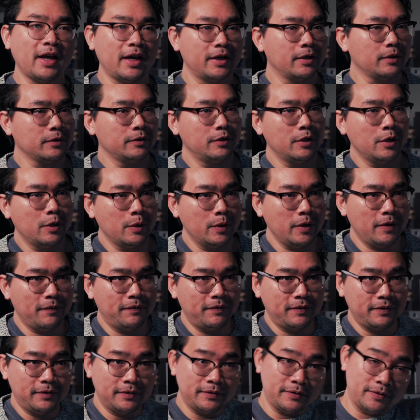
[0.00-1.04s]
I don't know if
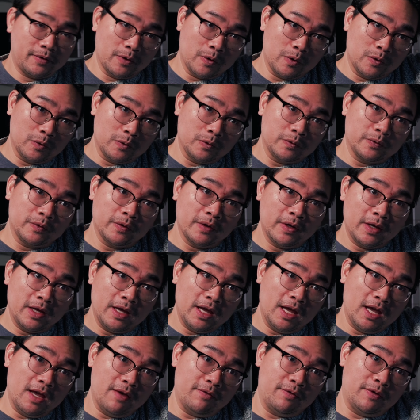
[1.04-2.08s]
those
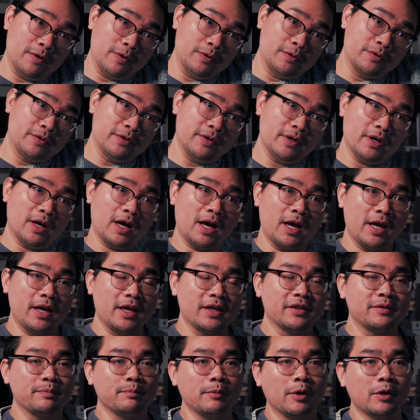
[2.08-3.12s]

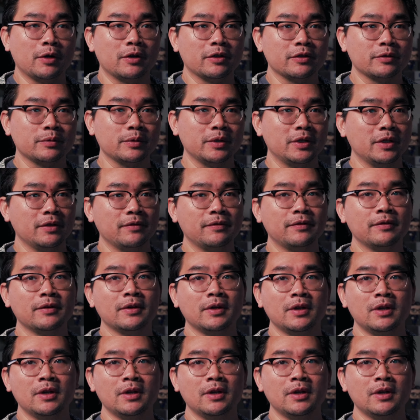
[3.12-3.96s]
IS motors would have